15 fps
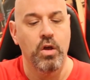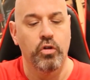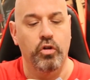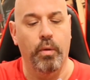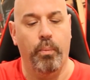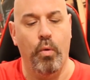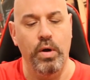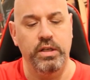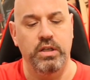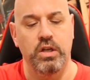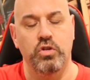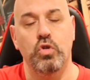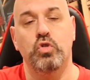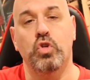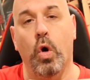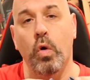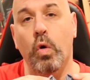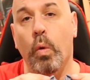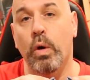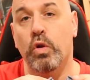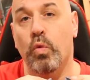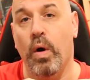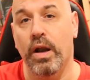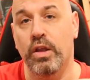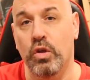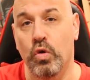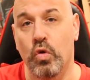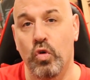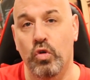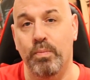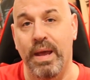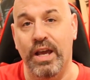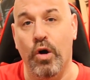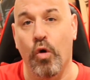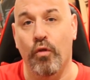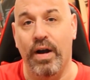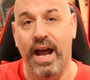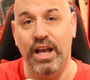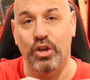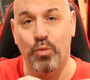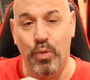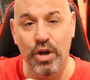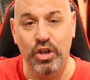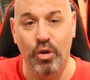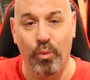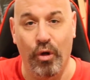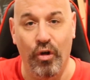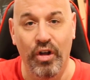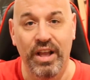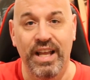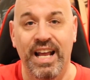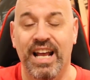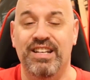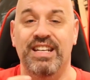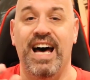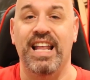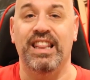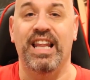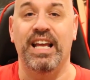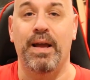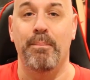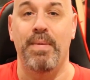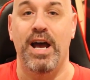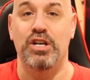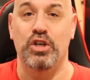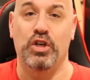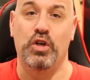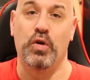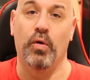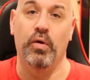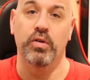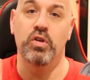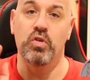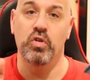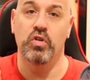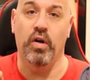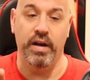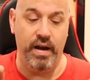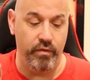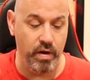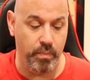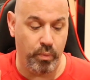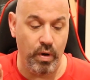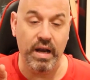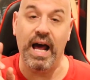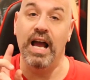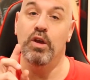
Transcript: So the point is you don't always want to use make overhangs printable. It's not like a magic cure you use on every print.